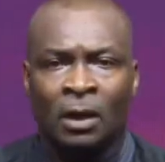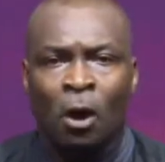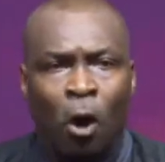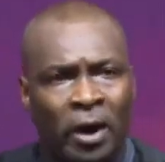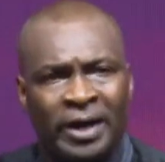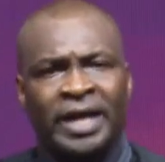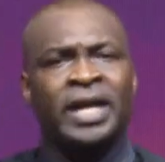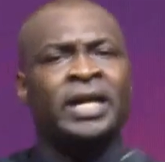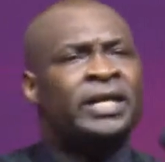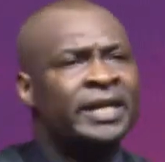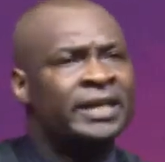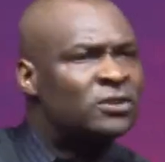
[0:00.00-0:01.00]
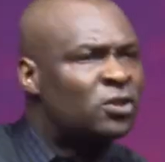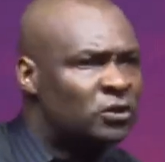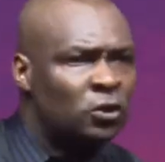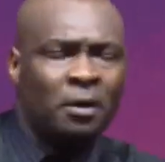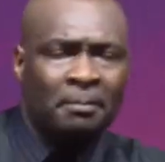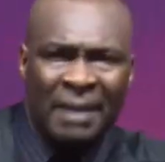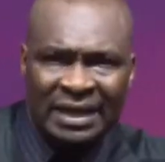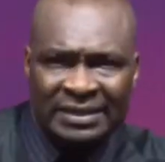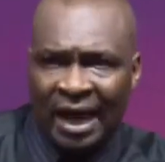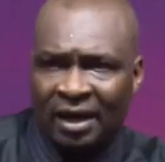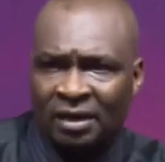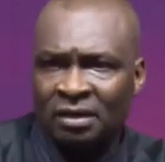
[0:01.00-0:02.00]
Oh, increase does not
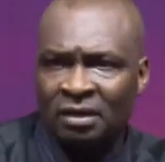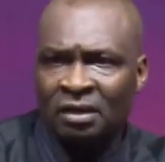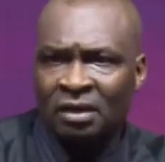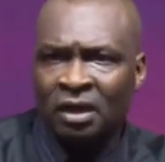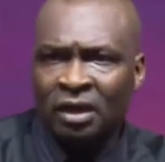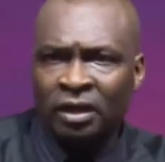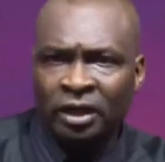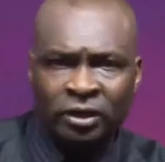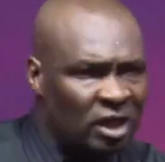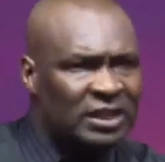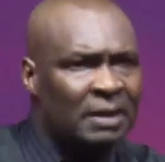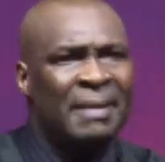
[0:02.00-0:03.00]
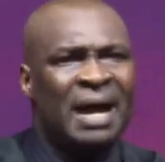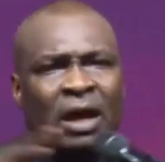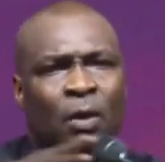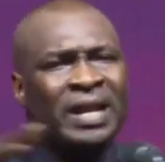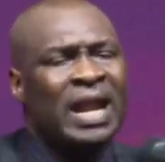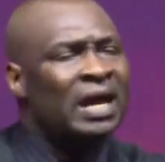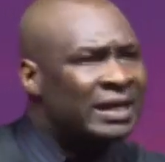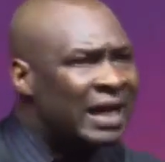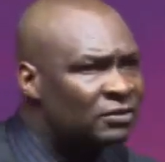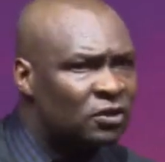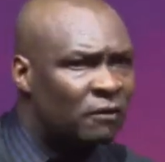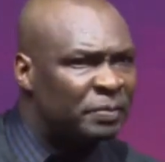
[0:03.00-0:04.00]
matter. It doesn't matter whether
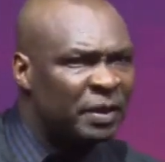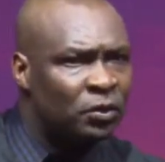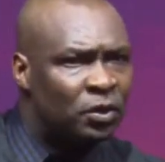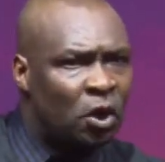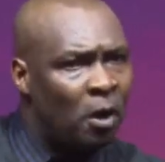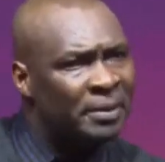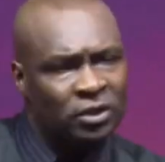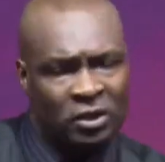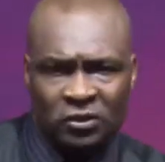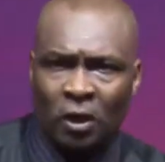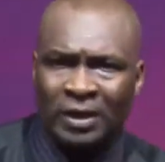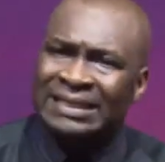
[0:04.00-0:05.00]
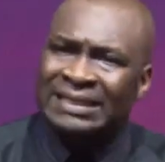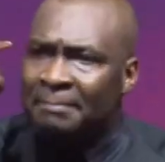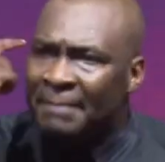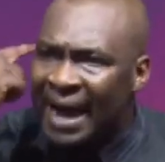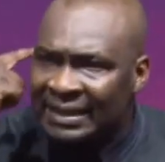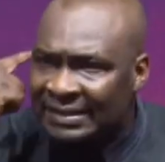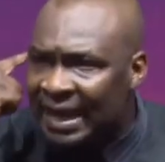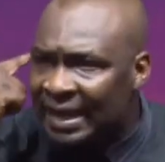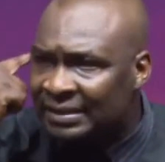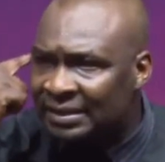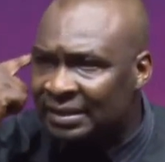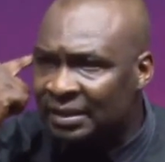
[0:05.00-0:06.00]
crowds of people come, it does not. It's a
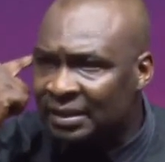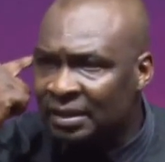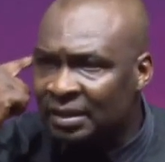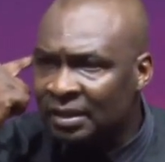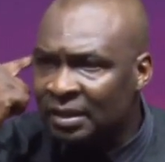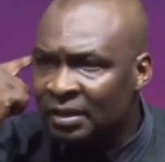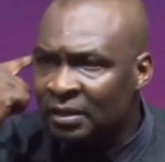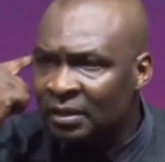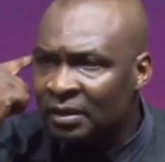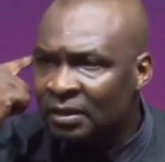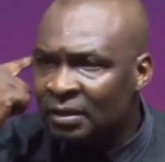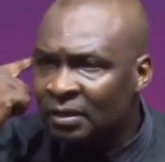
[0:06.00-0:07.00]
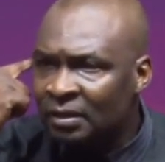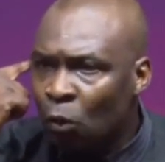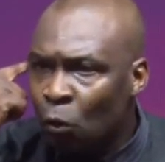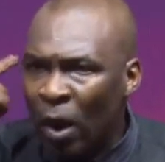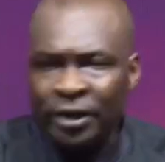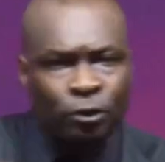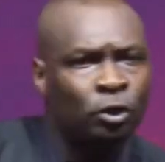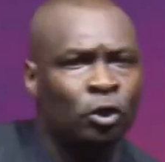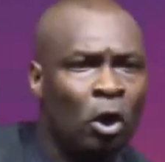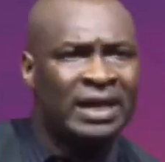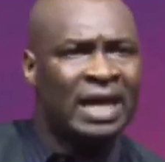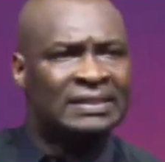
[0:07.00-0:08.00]
mindset. When you know
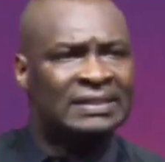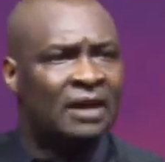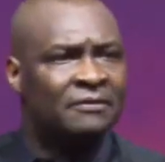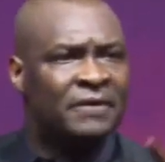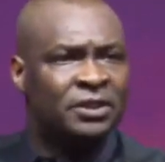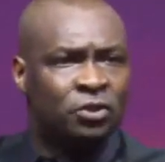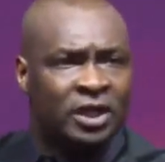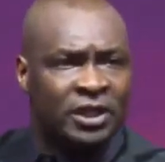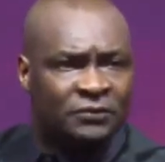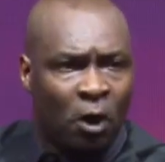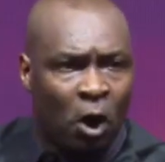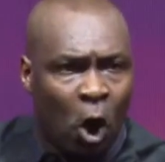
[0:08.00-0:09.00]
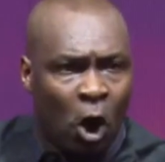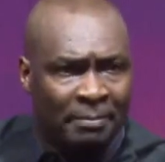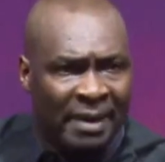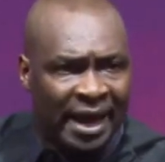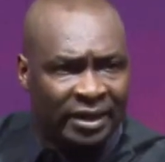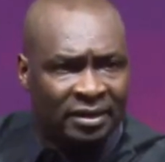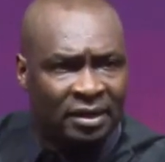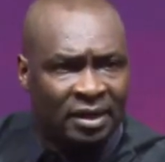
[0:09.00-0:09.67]
that salvation is for all men,